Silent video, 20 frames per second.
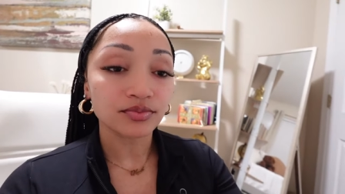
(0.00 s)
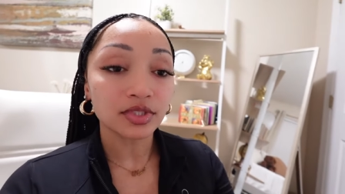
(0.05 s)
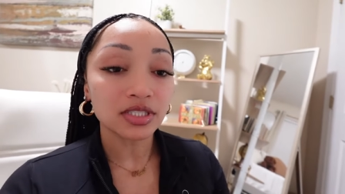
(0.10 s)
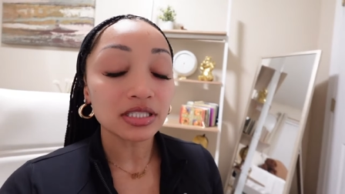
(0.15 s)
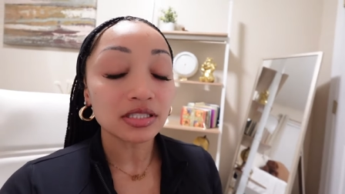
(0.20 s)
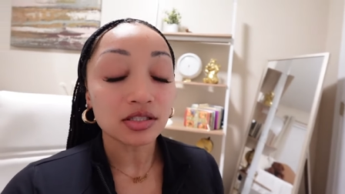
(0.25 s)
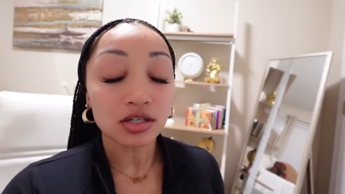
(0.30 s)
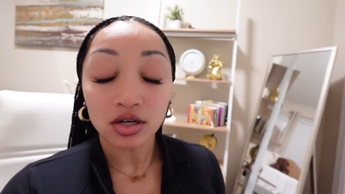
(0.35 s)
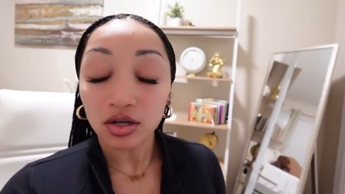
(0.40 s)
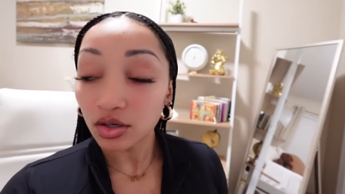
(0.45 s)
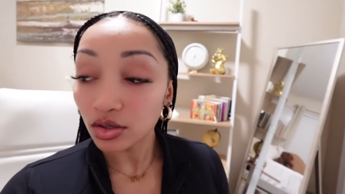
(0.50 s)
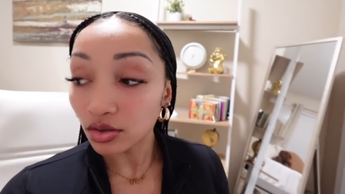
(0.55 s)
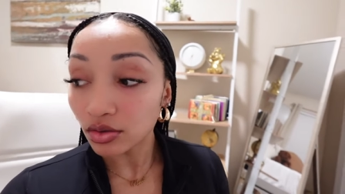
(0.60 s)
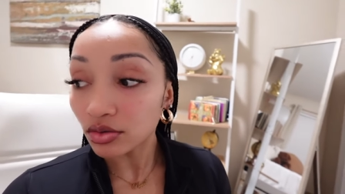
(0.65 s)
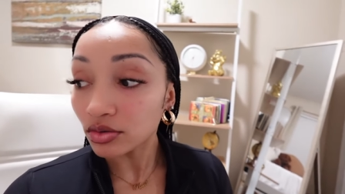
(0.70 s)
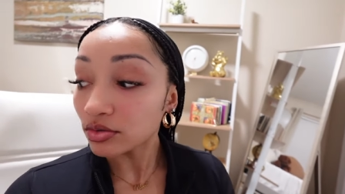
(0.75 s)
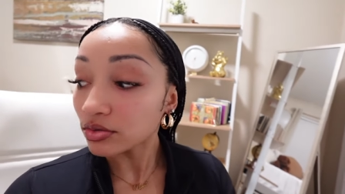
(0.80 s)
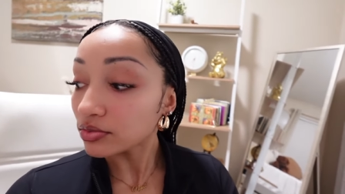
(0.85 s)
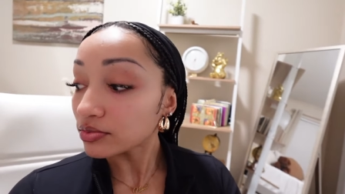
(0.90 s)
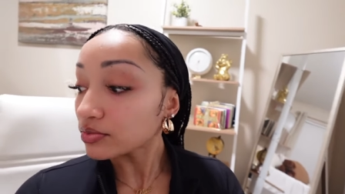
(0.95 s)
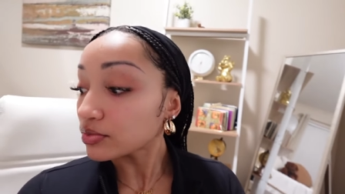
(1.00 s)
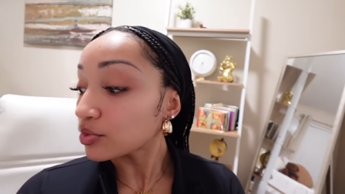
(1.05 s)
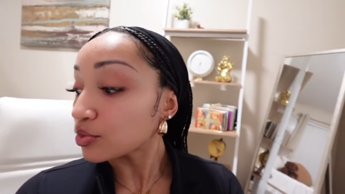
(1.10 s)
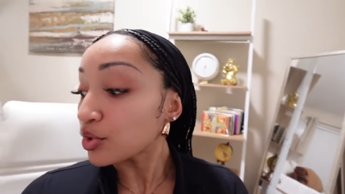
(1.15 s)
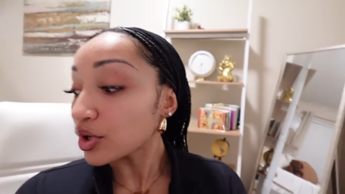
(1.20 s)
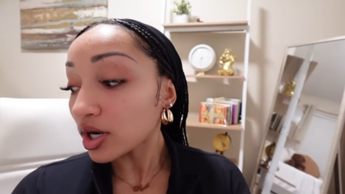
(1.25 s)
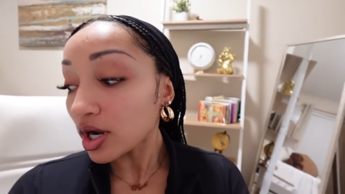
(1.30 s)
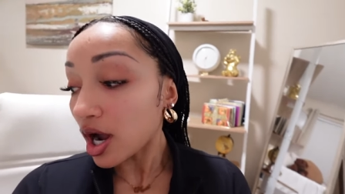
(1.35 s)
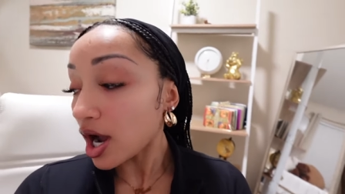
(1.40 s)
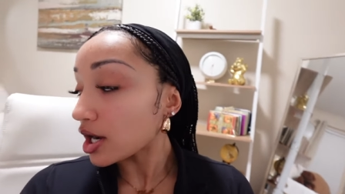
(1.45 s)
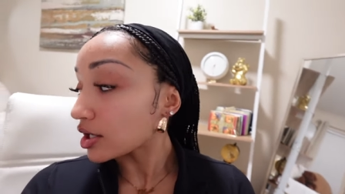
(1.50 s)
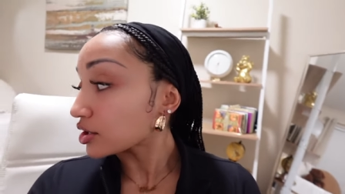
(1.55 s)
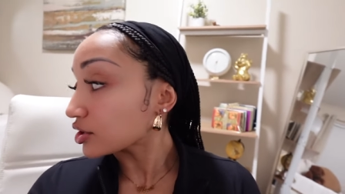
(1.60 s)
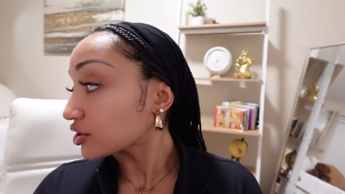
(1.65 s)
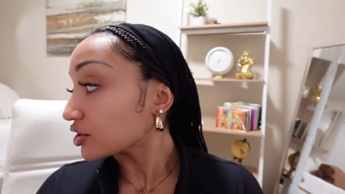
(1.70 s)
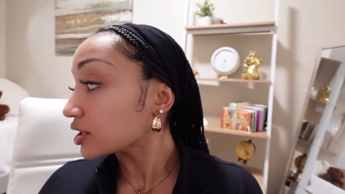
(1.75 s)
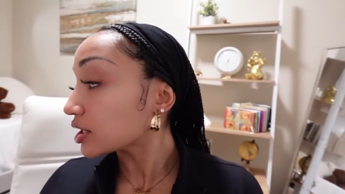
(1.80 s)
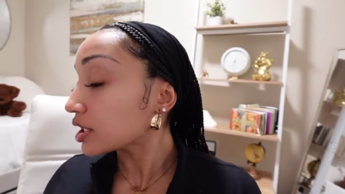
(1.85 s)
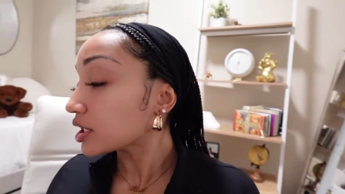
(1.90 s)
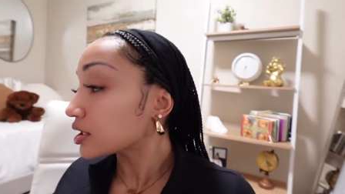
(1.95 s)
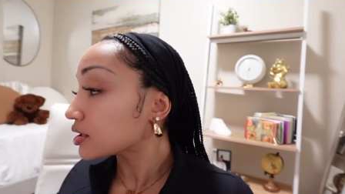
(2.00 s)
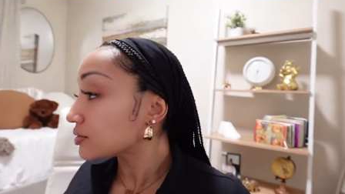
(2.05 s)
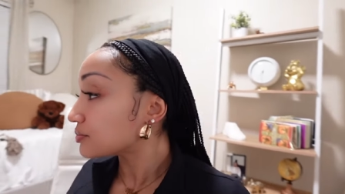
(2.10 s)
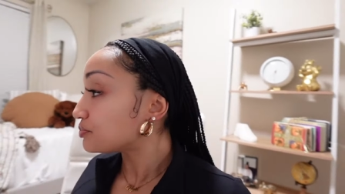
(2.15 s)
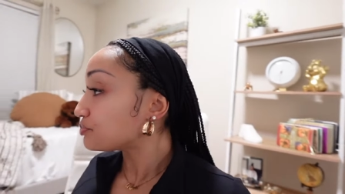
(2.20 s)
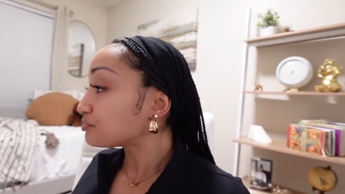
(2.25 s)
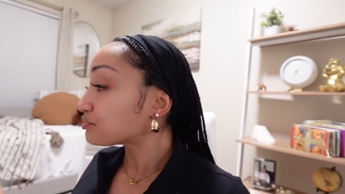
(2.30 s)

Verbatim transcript: So we're conquering it.